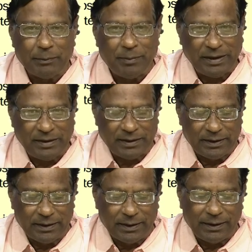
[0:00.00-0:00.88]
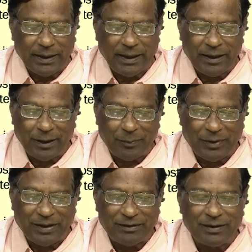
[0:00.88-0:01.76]
but the
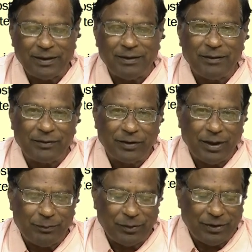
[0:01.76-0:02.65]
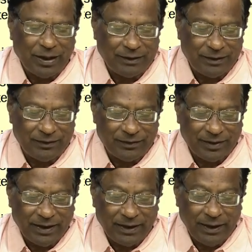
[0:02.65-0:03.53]
interpretation is ascribed to Dalton's
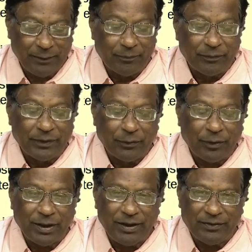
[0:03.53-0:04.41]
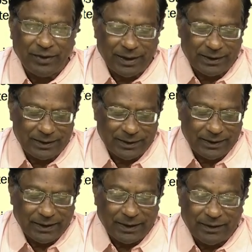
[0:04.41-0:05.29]
theory. What he said
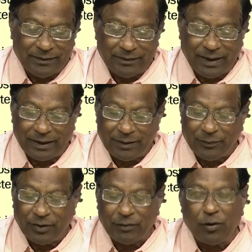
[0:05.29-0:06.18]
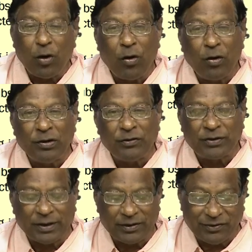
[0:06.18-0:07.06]
is atoms of all
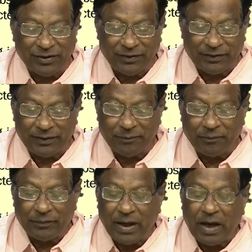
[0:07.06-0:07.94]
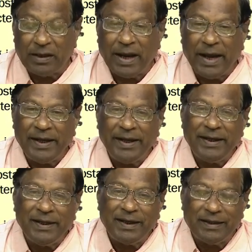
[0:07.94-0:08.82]
structures are
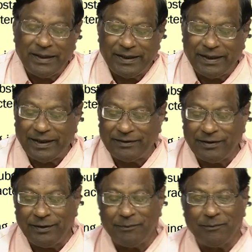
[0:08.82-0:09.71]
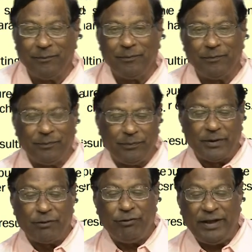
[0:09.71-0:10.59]
identical in nature,
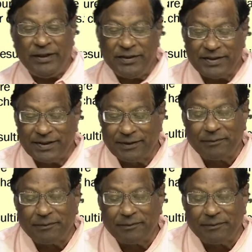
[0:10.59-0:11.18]
weight,